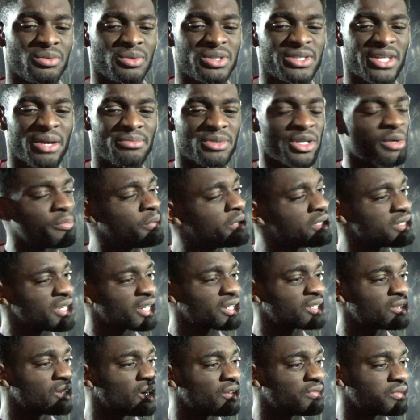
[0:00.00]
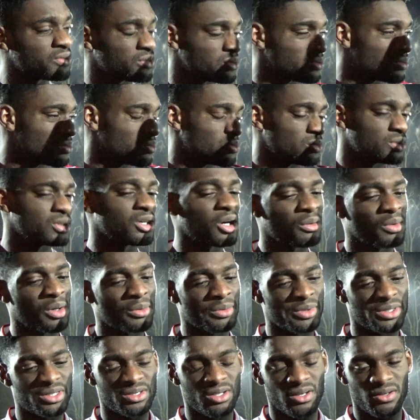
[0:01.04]
stepped it up in the second half and we got what
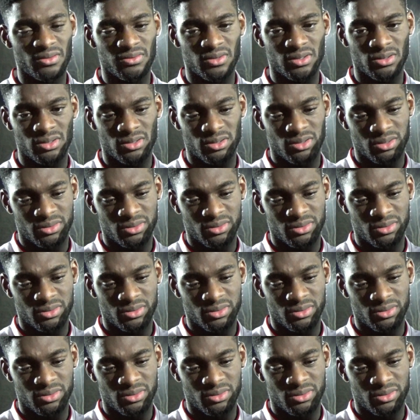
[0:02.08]
we deserved.